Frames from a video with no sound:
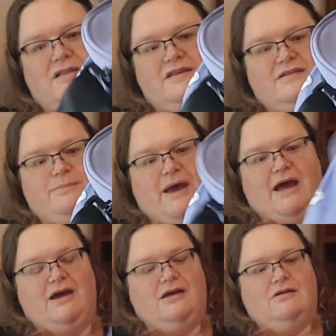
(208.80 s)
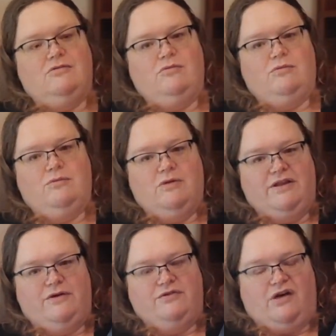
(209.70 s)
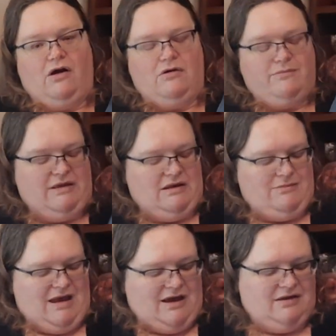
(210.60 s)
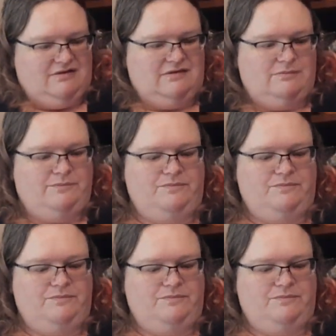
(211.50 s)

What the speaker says: this bag, one of those art bin bags.